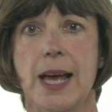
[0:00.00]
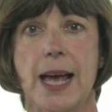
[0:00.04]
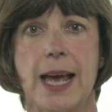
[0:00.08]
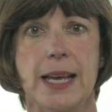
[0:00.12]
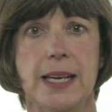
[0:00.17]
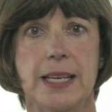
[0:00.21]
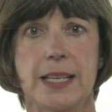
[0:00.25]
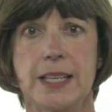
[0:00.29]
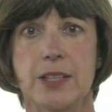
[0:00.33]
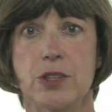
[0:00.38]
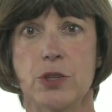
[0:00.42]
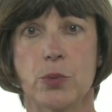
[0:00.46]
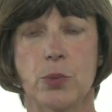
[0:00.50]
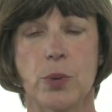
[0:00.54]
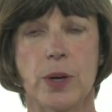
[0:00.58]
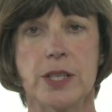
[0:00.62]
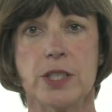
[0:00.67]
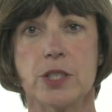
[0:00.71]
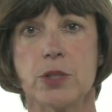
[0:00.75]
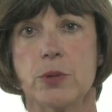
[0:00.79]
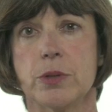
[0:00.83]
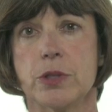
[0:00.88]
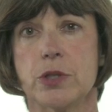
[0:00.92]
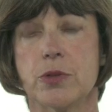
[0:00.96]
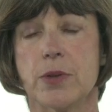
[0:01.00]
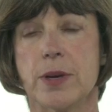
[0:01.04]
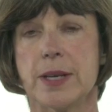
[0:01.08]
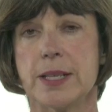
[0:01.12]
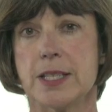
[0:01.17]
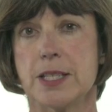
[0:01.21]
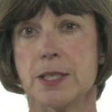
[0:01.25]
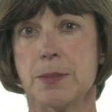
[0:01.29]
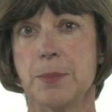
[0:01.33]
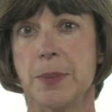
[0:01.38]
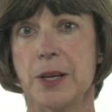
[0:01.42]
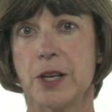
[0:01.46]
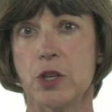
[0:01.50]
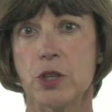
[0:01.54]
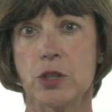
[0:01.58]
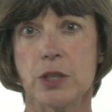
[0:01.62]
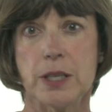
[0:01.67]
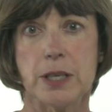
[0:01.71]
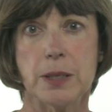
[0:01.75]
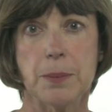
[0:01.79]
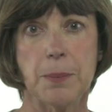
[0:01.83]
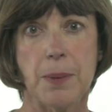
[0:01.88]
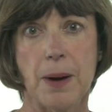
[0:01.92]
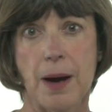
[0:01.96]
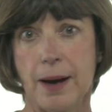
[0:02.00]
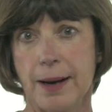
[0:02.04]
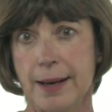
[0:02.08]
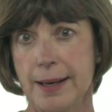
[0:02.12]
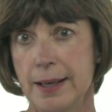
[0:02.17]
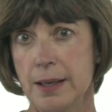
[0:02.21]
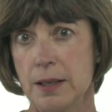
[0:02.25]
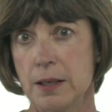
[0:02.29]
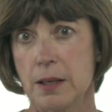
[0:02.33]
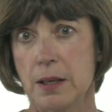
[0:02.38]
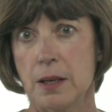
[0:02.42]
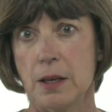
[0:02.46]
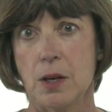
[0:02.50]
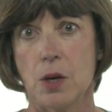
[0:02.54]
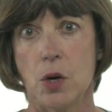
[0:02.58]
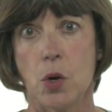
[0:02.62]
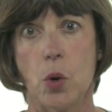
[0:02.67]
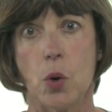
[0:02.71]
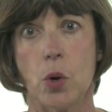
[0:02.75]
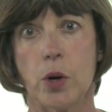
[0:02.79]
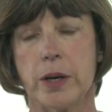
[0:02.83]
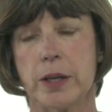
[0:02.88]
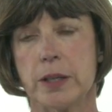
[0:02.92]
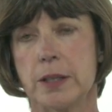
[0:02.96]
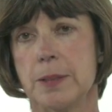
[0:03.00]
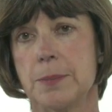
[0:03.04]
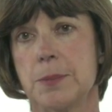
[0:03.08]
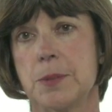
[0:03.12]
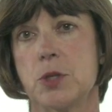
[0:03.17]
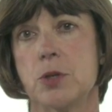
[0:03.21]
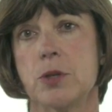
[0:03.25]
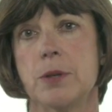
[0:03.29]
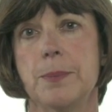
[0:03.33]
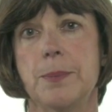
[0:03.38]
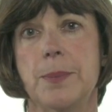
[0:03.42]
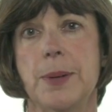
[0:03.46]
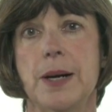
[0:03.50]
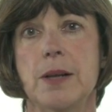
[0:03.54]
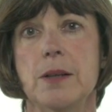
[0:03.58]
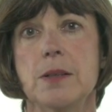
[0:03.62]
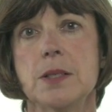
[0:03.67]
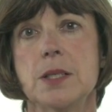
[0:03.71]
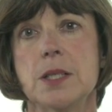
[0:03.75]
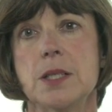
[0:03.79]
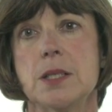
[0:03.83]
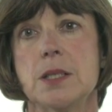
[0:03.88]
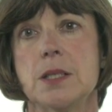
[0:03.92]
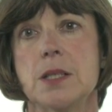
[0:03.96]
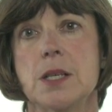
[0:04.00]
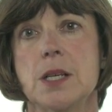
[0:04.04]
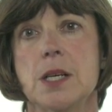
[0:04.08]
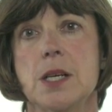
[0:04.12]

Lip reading: and either run to a transmitter in a pocket or clip to a belt.